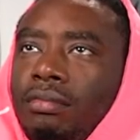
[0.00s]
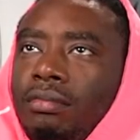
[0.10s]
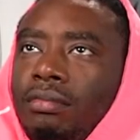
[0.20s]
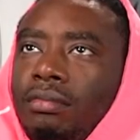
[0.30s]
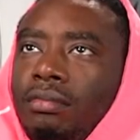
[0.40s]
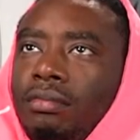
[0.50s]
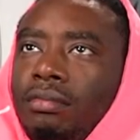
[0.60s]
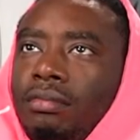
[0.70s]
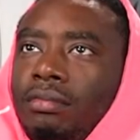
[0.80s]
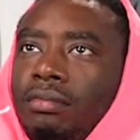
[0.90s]

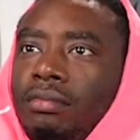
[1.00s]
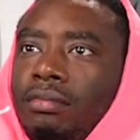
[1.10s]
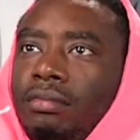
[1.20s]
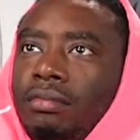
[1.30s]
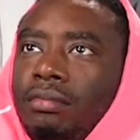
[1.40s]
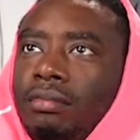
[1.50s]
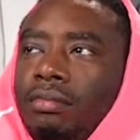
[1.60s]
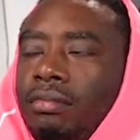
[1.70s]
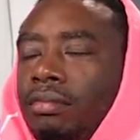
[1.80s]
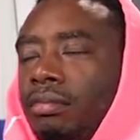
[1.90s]

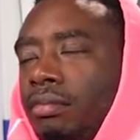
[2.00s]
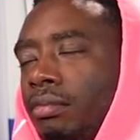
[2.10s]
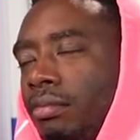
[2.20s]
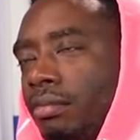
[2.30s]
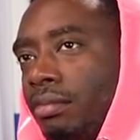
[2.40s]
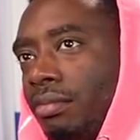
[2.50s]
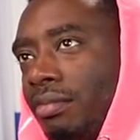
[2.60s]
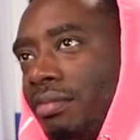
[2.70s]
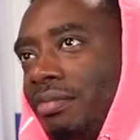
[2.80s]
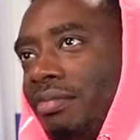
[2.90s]

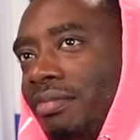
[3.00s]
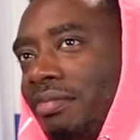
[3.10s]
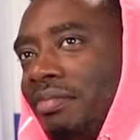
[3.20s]
The person shown says nothing.